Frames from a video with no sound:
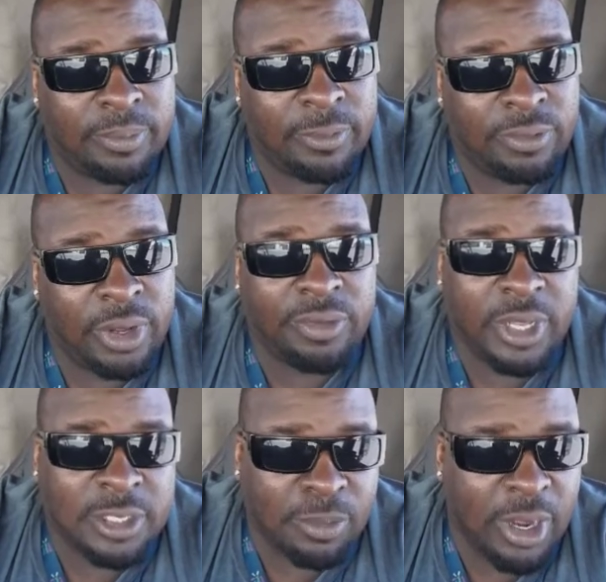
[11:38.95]
Fluffy
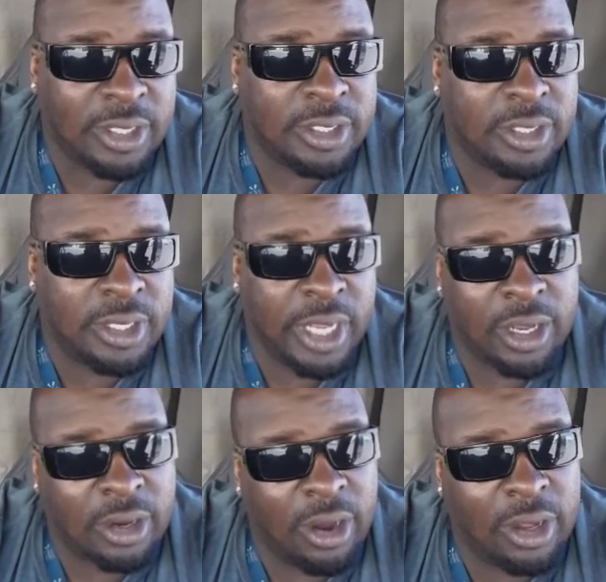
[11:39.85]
Express, Nick
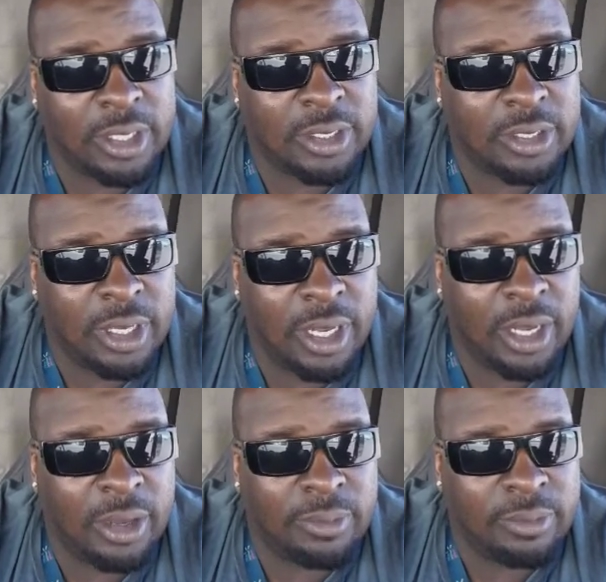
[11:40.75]
and Carla.
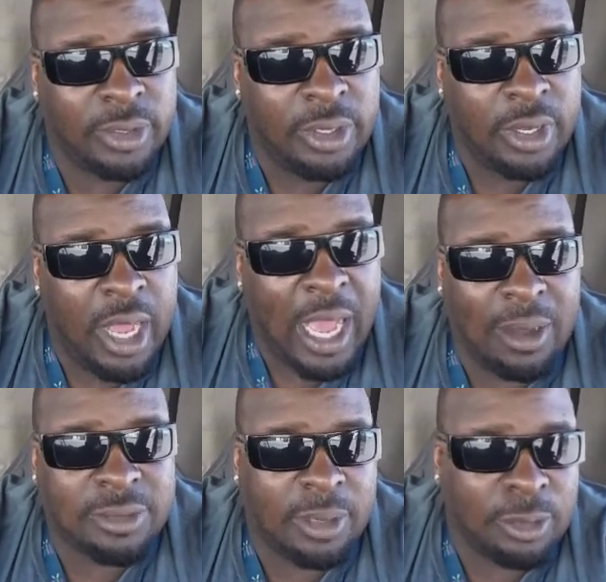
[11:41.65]

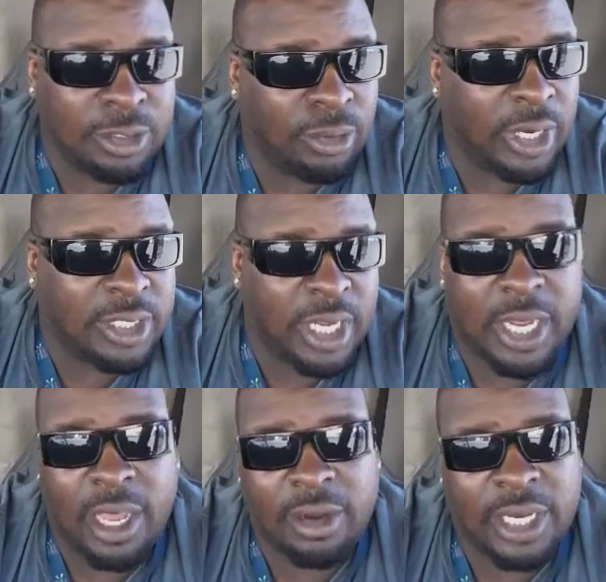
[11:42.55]
I would say majority
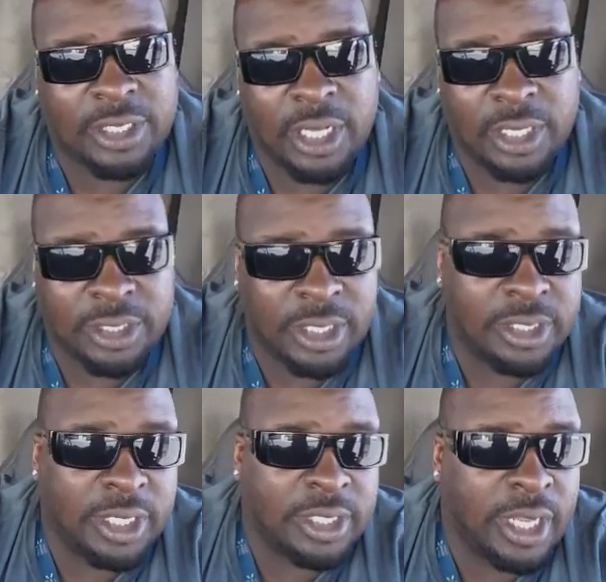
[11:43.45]
check out HT
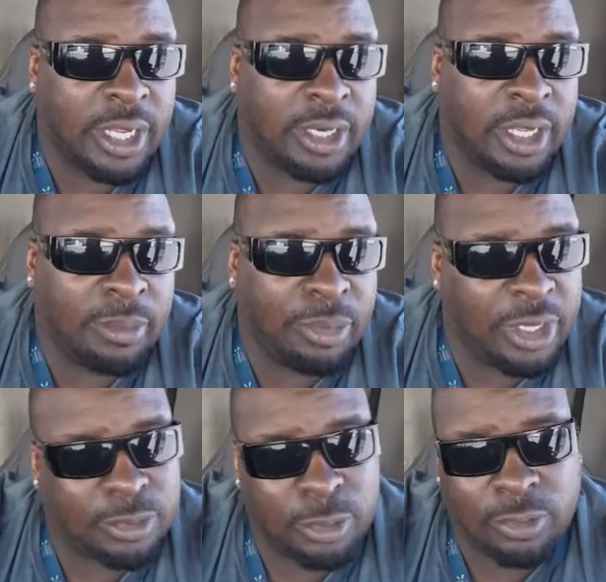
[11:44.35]
Logistics and
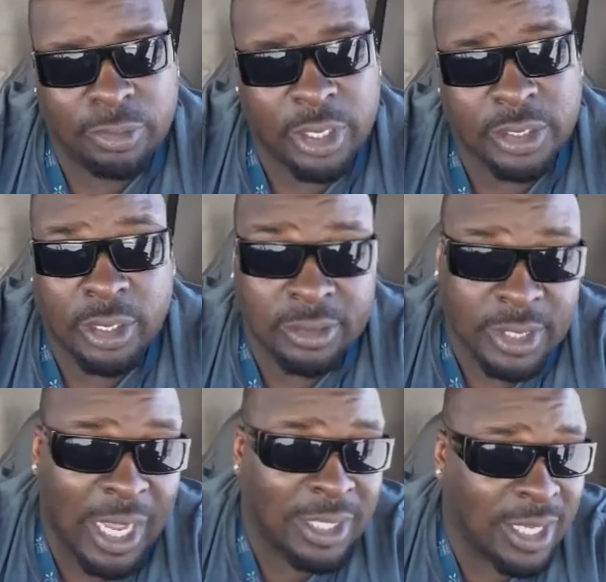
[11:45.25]
Be Smooth because those
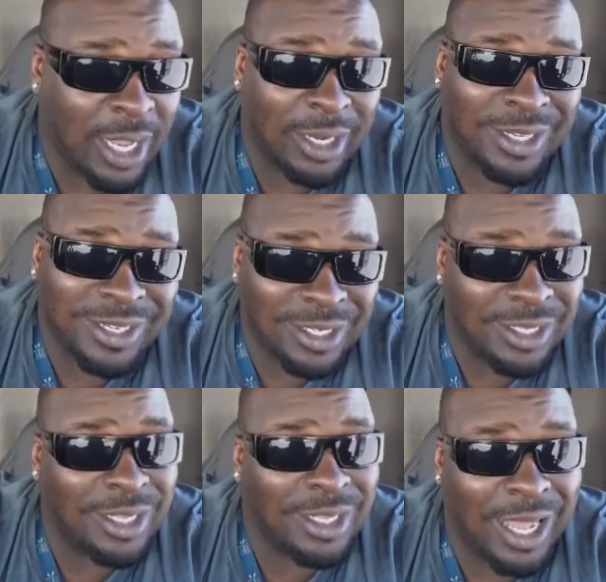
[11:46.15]
guys got a
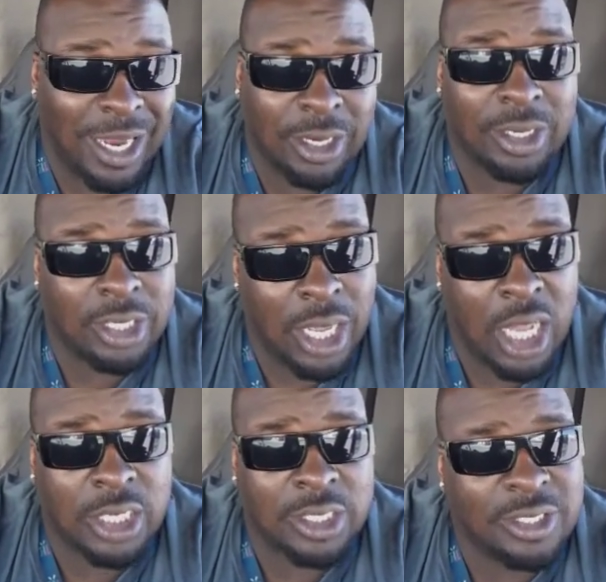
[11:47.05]
lot of good
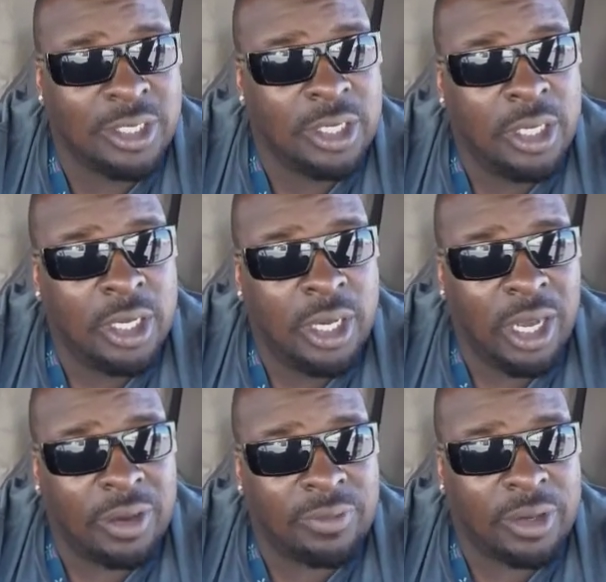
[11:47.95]
knowledge
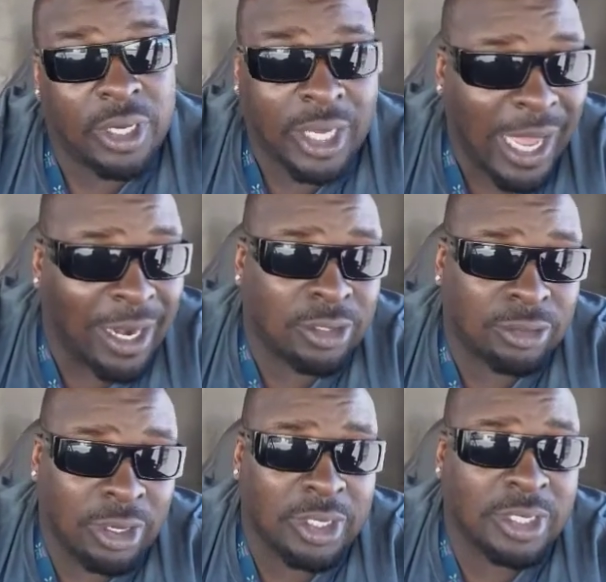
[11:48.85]
of the kind of
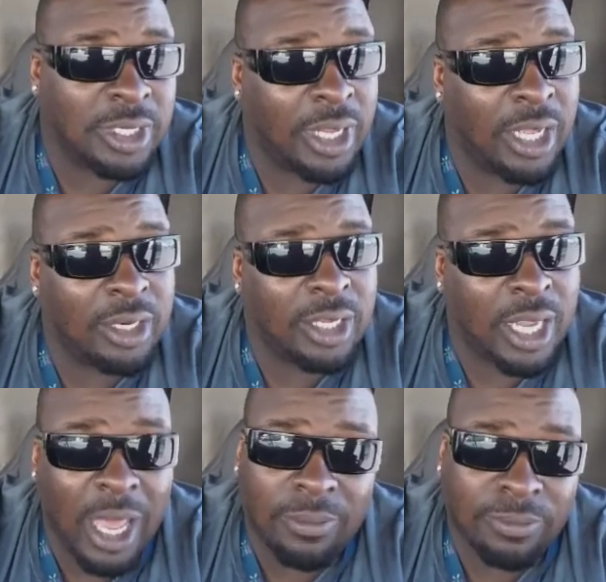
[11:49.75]
trucks and
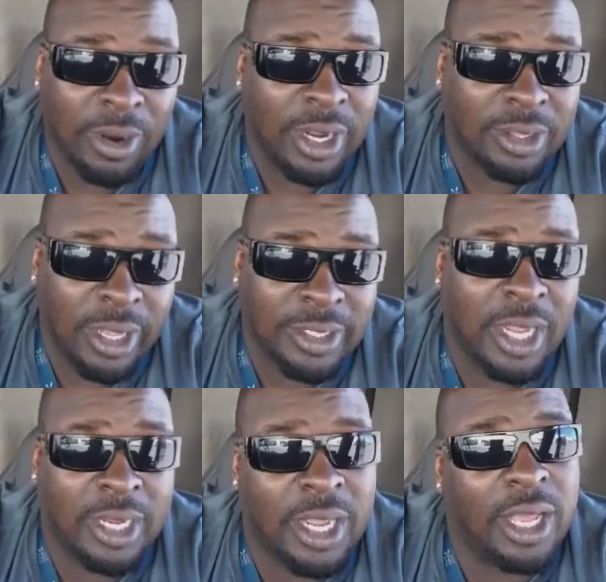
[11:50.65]
kind of freight and things
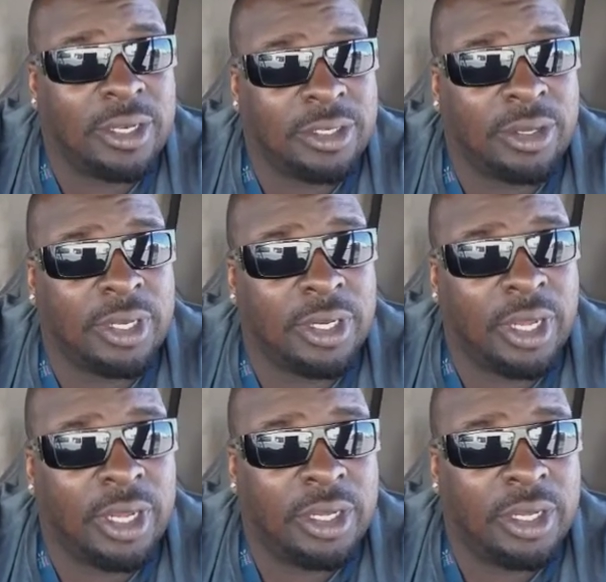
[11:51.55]
like that you can